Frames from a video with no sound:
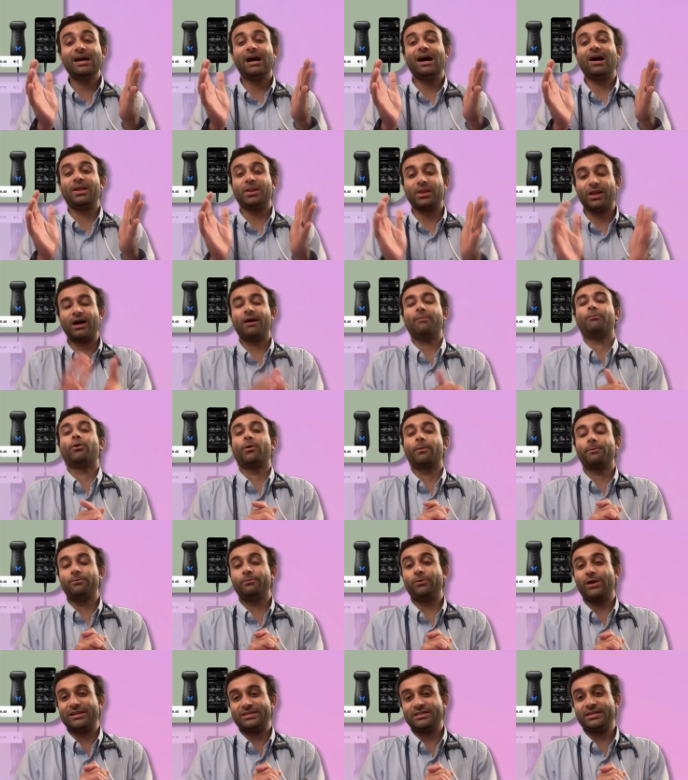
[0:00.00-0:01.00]
a lot more
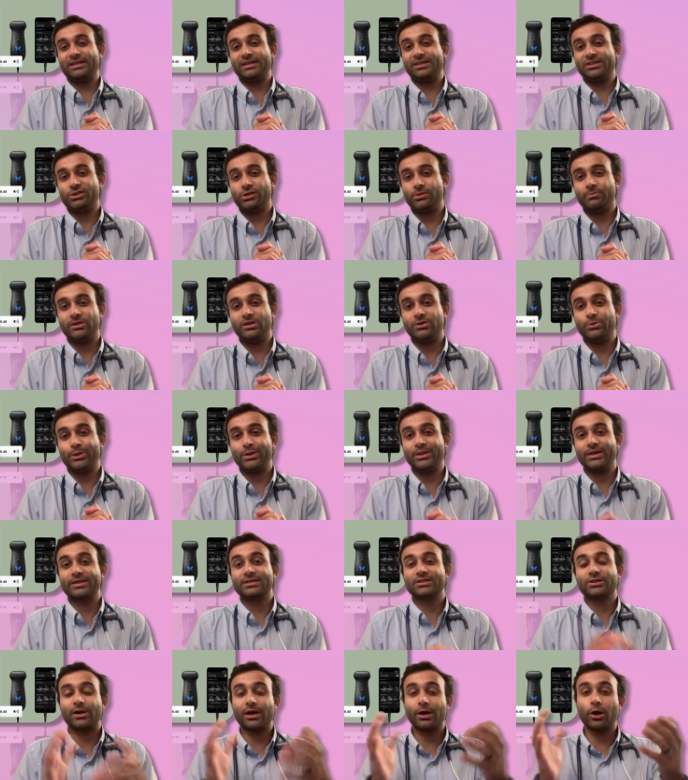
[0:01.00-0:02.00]
residents should be doing
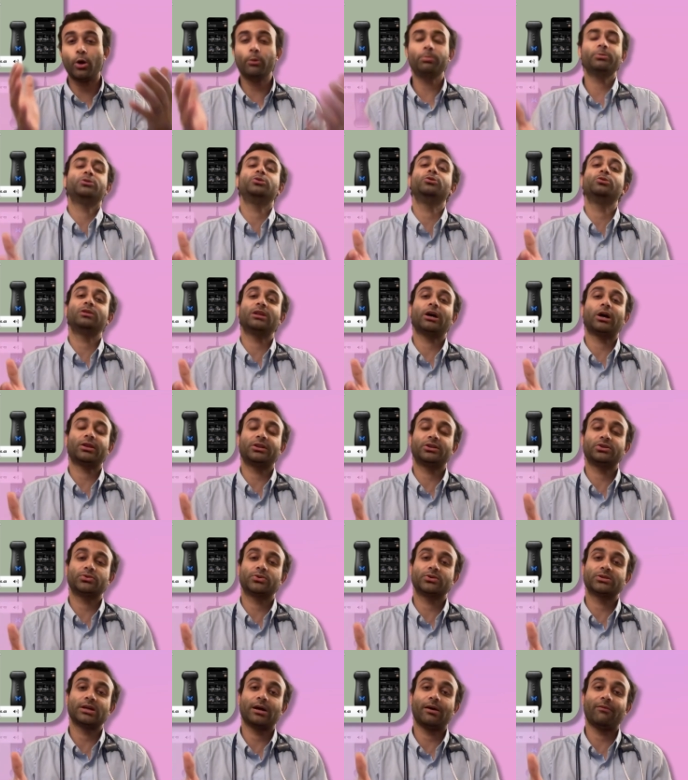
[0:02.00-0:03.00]
this. So I hope you thought this
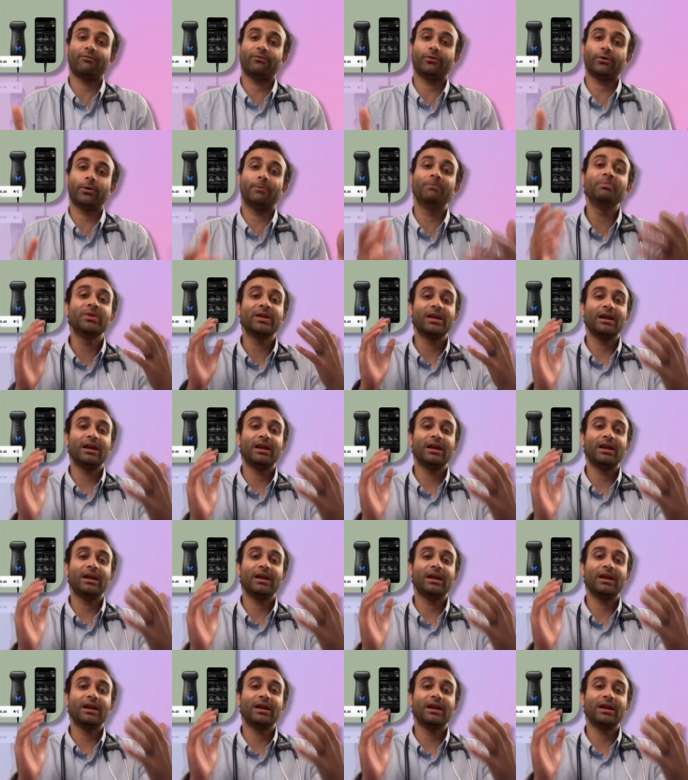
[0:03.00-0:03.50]
was helpful.